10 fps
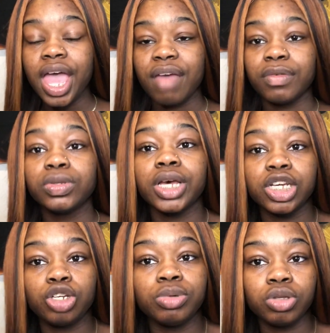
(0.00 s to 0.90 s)
If it was an
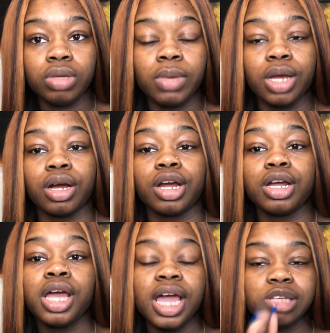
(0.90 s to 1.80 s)
issue between me and her
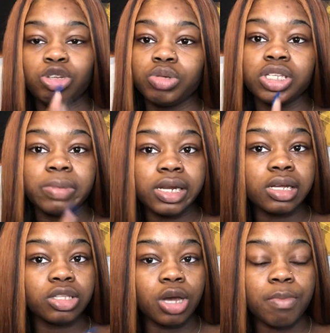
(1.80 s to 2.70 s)
and she was explaining
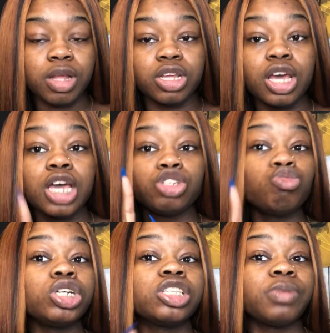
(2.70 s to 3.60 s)
it to her mother, she
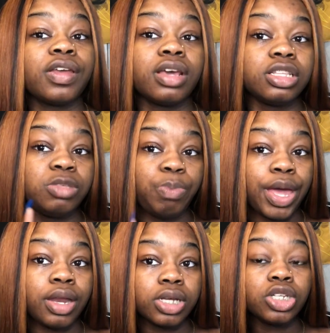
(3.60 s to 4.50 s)
would explain it in
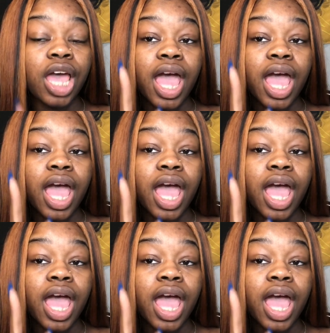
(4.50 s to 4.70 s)
Spanish.